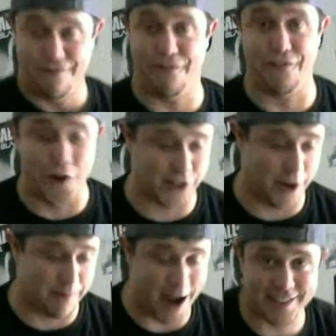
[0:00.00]
first
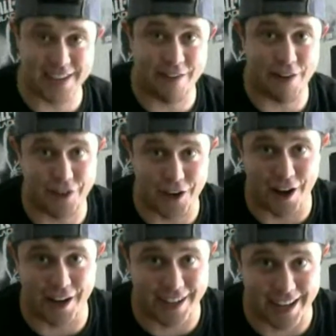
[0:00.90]
unboxing I've ever
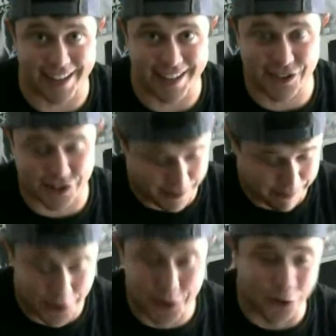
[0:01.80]
done, and, and this is some
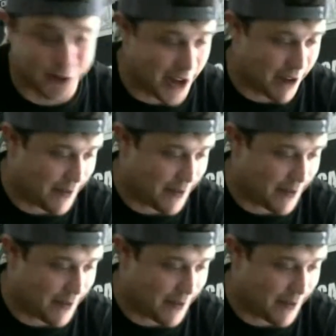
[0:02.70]
pretty cool stuff.